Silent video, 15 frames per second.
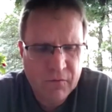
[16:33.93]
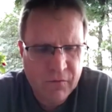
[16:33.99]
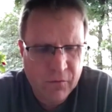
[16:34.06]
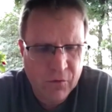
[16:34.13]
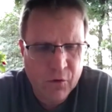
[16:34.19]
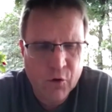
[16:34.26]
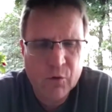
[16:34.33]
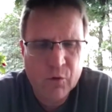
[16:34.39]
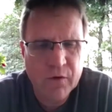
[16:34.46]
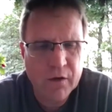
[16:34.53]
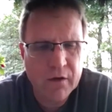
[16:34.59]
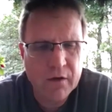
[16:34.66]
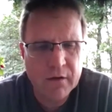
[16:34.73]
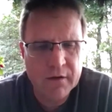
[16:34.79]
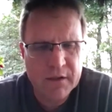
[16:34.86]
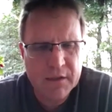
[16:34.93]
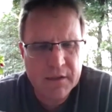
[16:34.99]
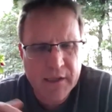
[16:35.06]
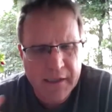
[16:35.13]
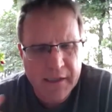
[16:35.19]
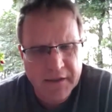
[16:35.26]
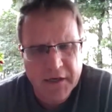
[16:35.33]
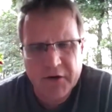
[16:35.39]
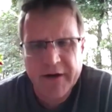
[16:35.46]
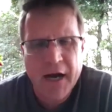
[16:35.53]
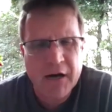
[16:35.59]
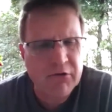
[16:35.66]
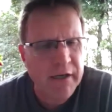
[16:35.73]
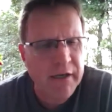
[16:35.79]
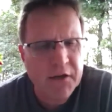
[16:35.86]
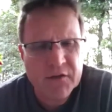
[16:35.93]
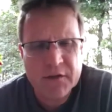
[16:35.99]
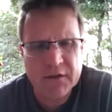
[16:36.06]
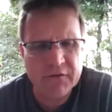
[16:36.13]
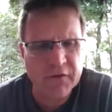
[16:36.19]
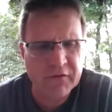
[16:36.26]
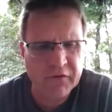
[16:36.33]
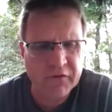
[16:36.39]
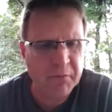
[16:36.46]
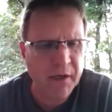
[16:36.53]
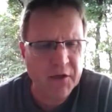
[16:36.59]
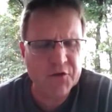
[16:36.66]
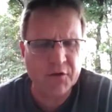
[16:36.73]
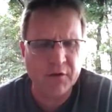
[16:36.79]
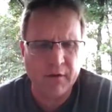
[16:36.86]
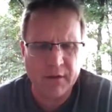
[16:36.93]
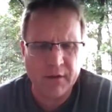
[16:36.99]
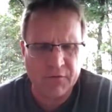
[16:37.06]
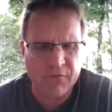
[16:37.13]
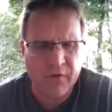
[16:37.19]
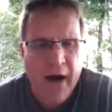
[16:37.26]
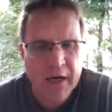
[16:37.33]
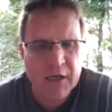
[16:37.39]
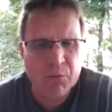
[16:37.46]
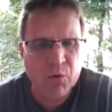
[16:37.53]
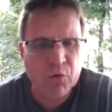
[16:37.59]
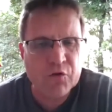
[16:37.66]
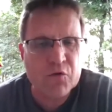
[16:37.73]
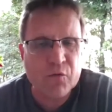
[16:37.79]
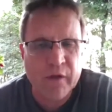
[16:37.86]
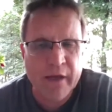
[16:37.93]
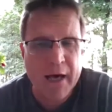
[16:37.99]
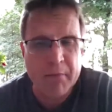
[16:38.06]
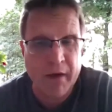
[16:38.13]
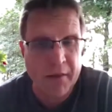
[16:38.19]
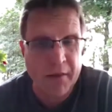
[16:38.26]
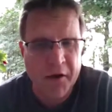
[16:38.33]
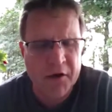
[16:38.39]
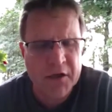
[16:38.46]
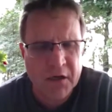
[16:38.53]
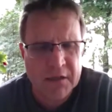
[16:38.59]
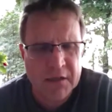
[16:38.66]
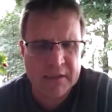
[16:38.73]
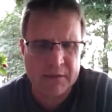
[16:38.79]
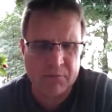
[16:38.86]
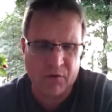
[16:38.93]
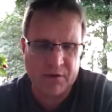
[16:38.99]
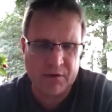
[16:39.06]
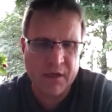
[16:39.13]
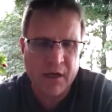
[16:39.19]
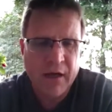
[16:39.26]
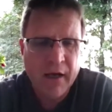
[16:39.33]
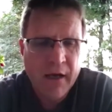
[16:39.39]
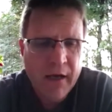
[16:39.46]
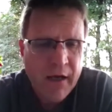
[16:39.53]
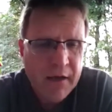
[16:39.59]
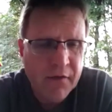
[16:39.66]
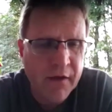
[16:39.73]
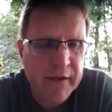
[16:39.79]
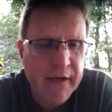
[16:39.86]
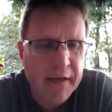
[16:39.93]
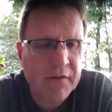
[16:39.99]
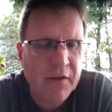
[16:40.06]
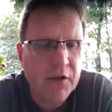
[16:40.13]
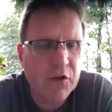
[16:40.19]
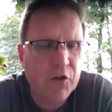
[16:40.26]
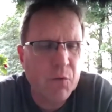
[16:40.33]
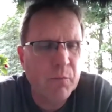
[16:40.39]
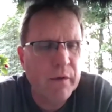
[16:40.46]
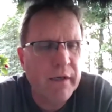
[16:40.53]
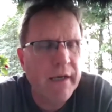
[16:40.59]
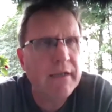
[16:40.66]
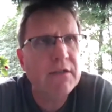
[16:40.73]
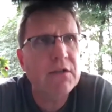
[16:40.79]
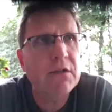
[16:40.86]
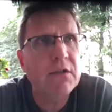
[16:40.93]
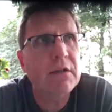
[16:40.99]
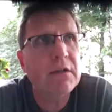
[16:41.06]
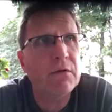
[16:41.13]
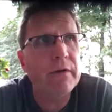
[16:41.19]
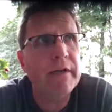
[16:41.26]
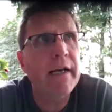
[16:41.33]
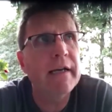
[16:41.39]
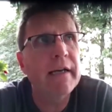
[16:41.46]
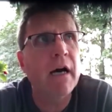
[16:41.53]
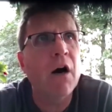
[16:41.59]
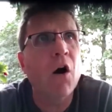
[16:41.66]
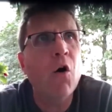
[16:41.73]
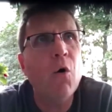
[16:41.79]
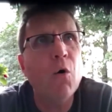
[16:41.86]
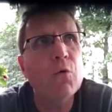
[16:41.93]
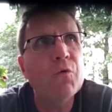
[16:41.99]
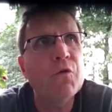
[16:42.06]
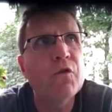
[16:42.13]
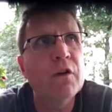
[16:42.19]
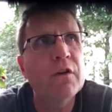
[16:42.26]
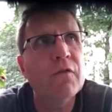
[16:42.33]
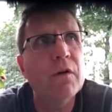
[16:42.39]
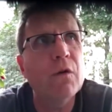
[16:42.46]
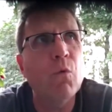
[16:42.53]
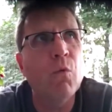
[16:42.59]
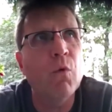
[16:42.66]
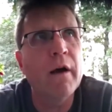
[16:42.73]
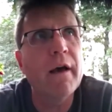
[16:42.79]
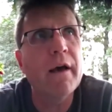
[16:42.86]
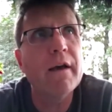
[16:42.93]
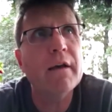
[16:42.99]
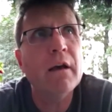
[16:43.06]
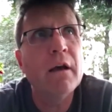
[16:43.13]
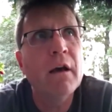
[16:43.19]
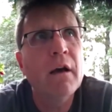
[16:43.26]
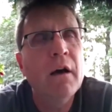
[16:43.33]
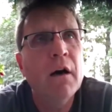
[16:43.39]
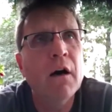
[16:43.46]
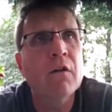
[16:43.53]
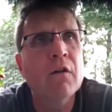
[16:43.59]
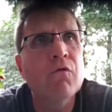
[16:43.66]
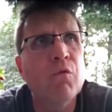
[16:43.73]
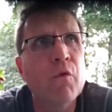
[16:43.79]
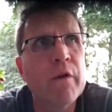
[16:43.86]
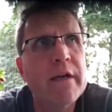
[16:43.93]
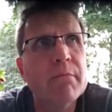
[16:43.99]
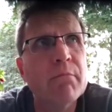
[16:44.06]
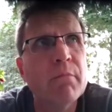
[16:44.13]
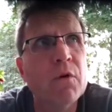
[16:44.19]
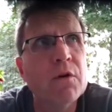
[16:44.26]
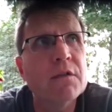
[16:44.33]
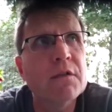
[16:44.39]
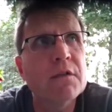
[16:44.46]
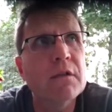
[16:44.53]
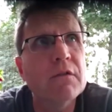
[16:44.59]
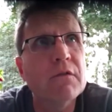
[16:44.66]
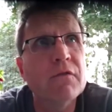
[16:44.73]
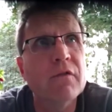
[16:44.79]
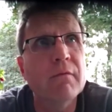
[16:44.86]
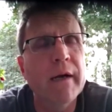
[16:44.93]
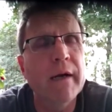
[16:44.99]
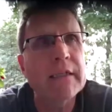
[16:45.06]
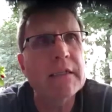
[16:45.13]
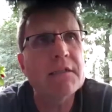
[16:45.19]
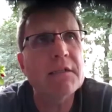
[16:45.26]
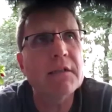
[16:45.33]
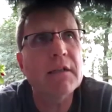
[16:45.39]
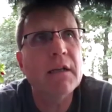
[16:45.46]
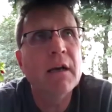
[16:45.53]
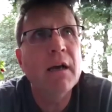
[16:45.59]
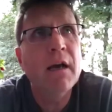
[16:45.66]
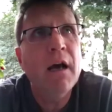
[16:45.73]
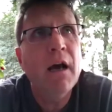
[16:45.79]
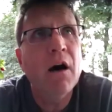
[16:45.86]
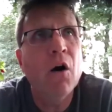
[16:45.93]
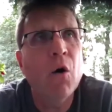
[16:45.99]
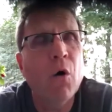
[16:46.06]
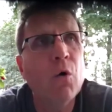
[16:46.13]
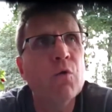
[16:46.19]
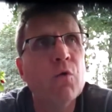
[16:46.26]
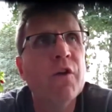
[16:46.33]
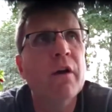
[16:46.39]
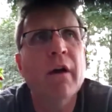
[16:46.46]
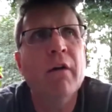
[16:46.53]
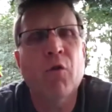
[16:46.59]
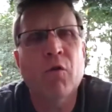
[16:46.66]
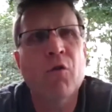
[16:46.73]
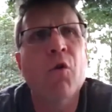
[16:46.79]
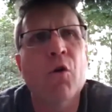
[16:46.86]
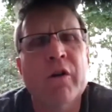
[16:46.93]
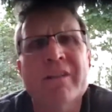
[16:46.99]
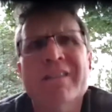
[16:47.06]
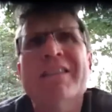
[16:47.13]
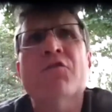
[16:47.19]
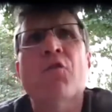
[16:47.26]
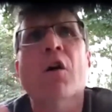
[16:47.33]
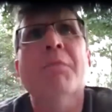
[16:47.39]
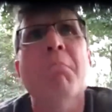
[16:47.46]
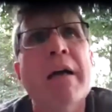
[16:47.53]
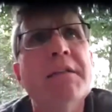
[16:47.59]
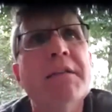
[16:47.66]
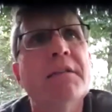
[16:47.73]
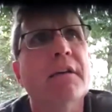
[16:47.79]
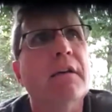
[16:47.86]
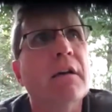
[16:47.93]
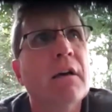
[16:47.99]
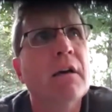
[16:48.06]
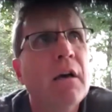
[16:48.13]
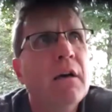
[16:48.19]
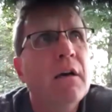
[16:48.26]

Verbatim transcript: for whom the secondary aggregation of information is valuable to them and their customers, then I think you begin to create a whole different way of reimbursing for medicine, a whole, or, or at least augmenting